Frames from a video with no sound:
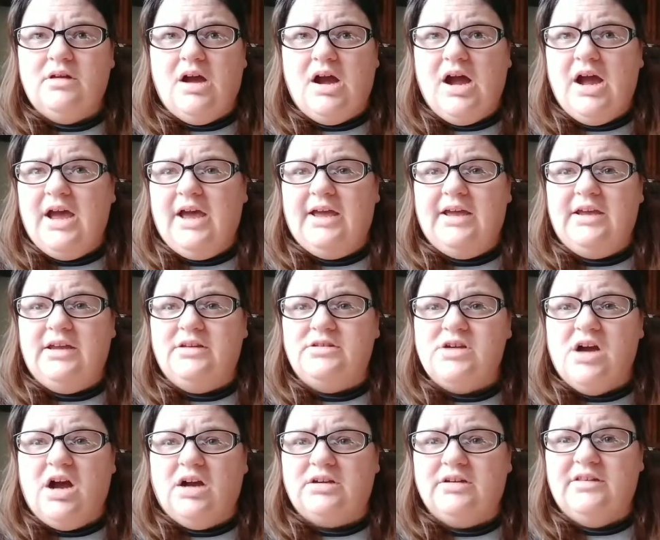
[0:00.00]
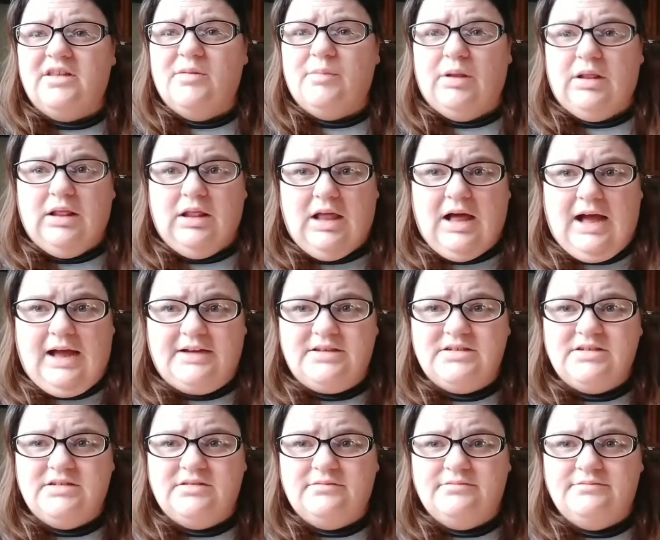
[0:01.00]
I talk to them a
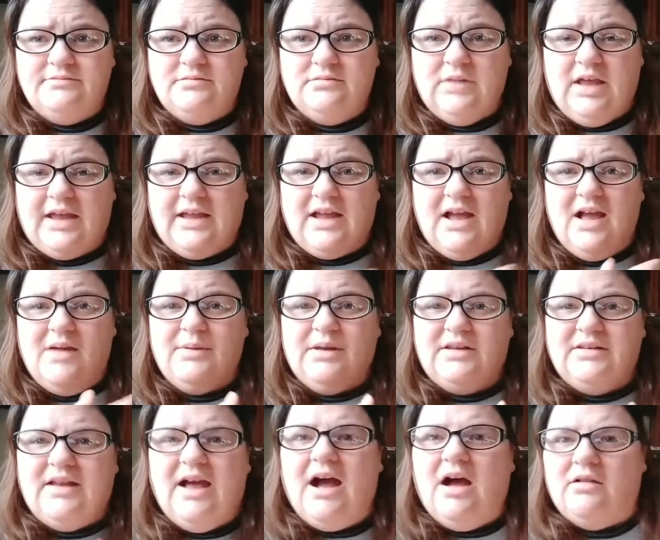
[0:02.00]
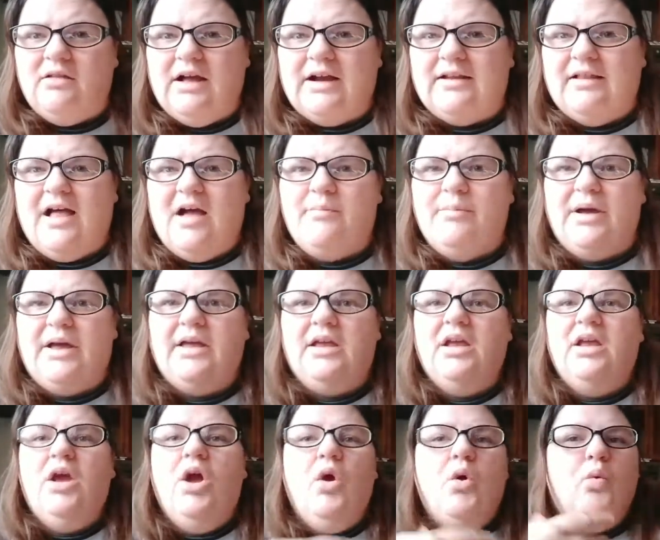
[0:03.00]
lot. Like, I mean, not a lot, but
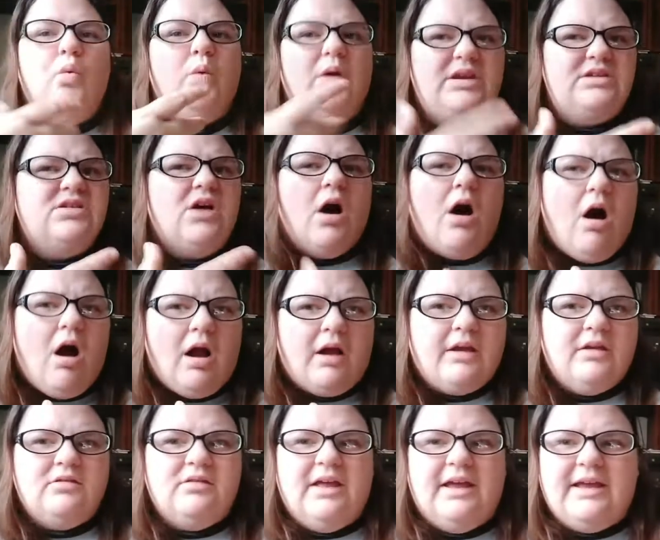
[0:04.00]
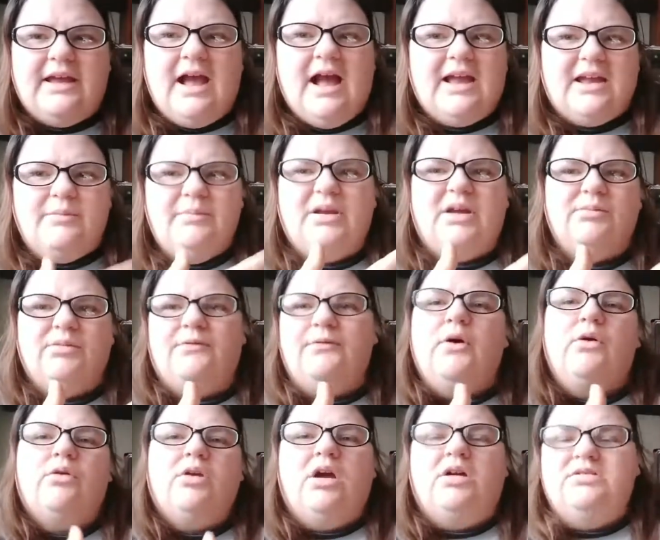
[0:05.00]
we talk. Like, I can pick up the
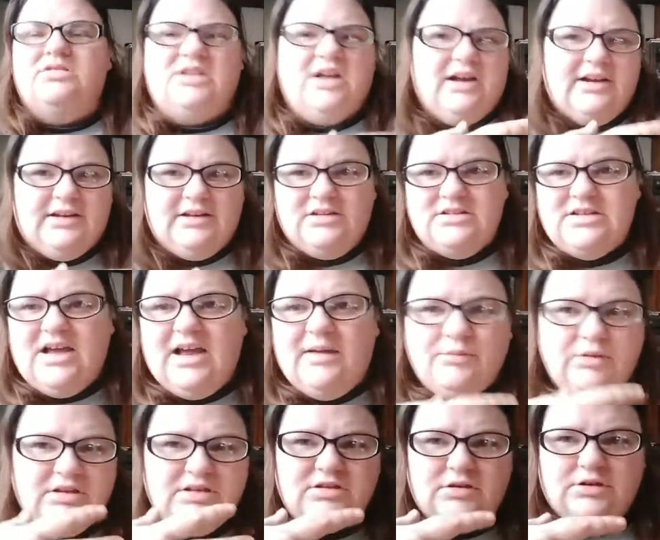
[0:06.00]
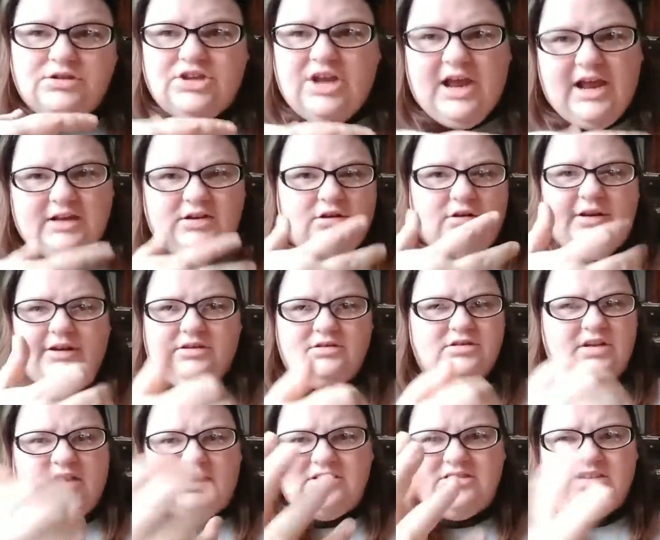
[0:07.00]
phone and call Scott anytime, Lisa or Chad, I can
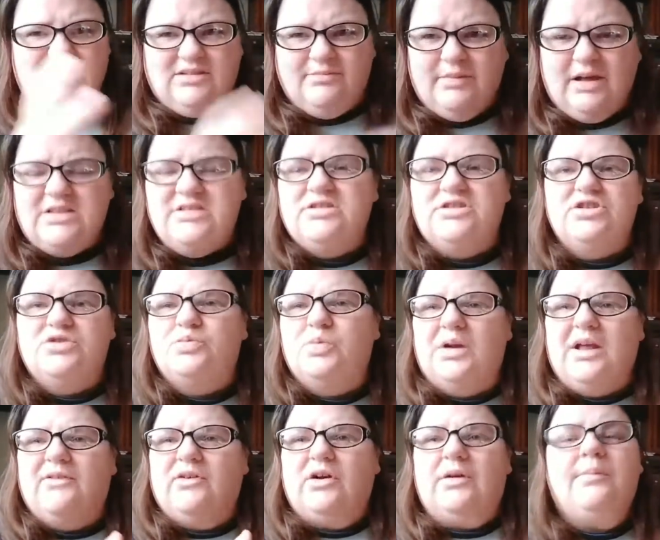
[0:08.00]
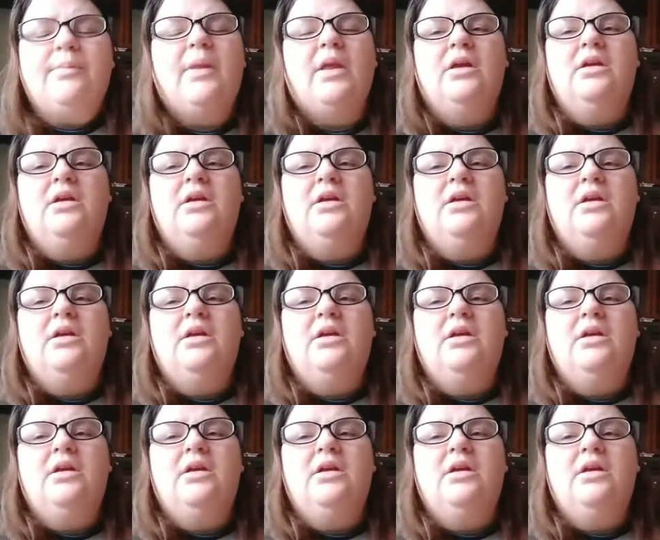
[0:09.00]
text, send them messages, whatever.